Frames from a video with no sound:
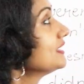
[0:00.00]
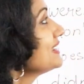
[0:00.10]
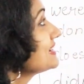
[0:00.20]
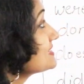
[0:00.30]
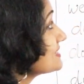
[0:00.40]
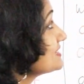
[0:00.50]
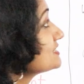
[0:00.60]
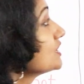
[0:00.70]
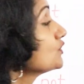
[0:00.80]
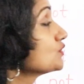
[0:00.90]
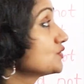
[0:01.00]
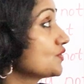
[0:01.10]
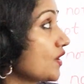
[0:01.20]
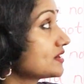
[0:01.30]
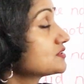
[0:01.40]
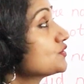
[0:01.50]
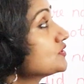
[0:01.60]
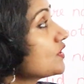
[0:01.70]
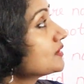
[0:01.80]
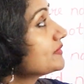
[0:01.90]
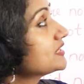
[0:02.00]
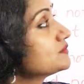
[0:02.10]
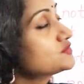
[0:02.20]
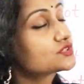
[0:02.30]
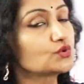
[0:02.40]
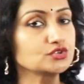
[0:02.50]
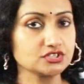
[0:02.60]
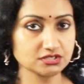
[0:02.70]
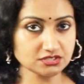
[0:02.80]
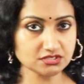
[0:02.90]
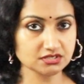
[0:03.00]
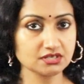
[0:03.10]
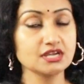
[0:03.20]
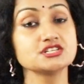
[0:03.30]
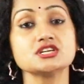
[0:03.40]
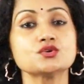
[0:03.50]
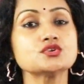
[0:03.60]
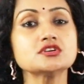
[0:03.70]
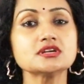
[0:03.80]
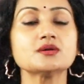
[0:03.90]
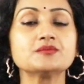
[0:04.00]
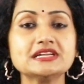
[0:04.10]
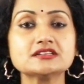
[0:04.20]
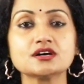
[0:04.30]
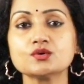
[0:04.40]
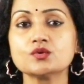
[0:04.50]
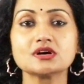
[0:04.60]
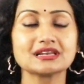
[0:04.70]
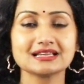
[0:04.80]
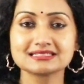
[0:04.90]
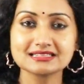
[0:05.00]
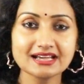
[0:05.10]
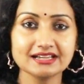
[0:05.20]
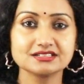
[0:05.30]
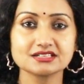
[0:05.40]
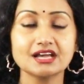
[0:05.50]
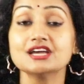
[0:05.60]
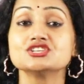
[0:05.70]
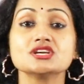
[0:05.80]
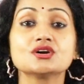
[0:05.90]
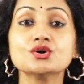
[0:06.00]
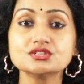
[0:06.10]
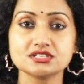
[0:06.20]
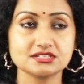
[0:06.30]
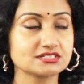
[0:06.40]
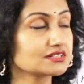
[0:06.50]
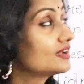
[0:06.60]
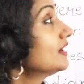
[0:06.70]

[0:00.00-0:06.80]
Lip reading: Next is could not. Could not becomes couldn't. She couldn't complete her work last night. She couldn't.